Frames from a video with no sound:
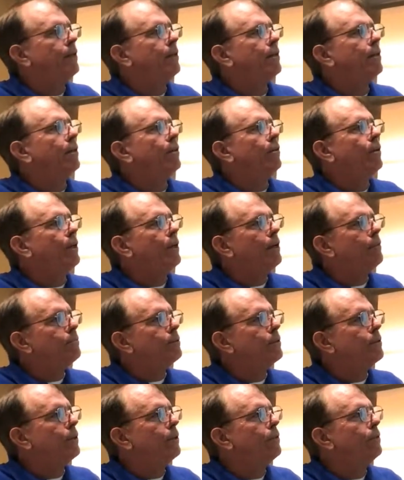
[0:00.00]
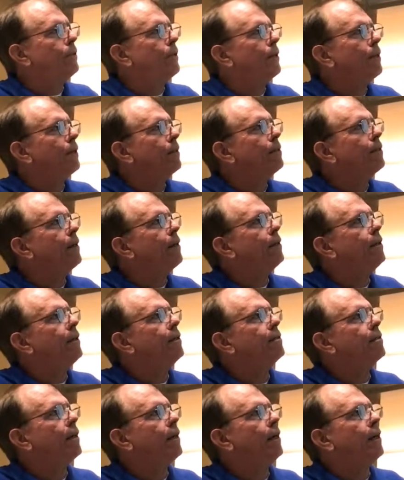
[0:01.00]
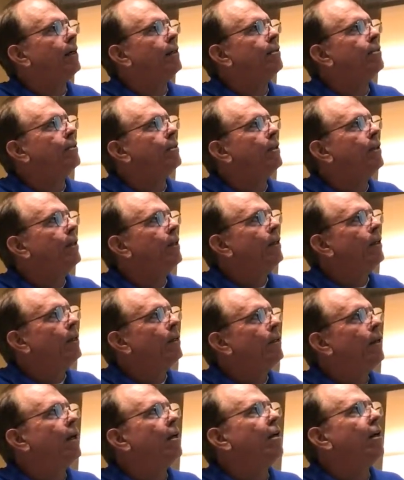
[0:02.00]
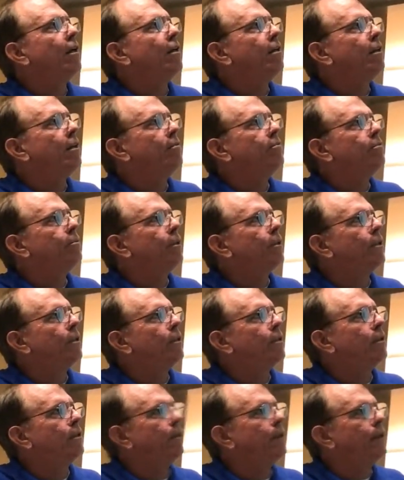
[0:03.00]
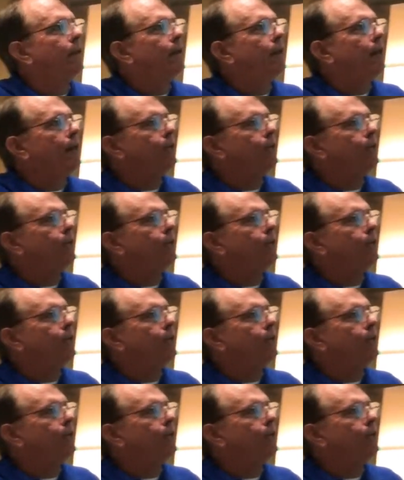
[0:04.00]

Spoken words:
to go up. So, and these guys, not all of them are into